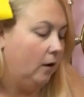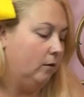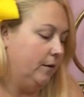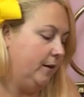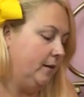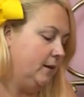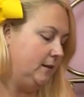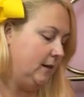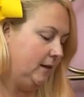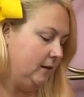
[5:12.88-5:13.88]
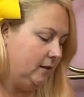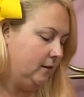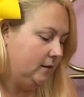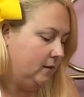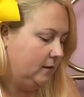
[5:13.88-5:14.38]
Oh, I think this
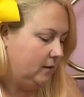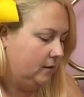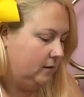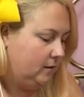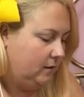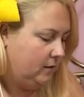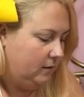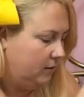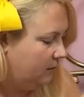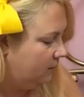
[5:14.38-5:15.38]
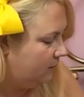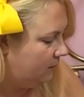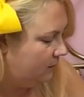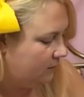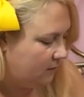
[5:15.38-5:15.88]

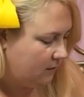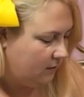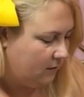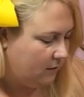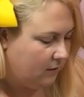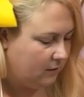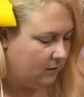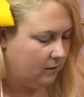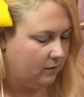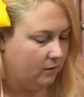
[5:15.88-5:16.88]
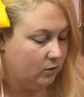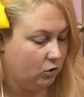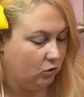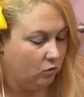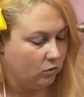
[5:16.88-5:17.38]
is the
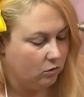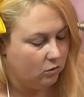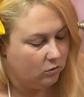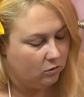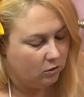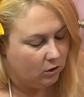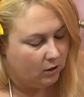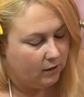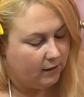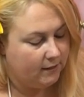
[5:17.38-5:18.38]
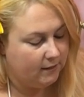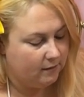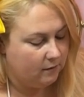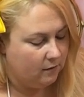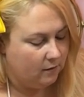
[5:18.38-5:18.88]
chalk. It
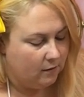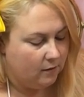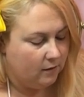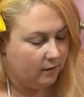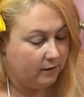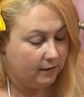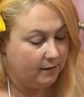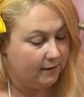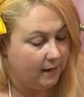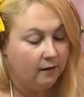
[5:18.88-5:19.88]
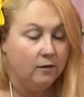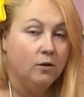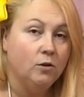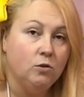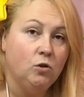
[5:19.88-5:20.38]
is. It did say
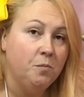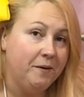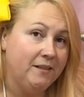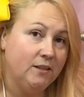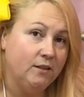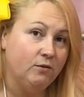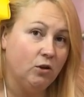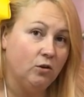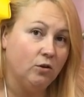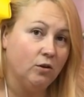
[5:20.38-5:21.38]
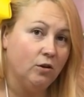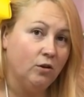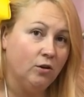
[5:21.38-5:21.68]
2 pieces of chalk.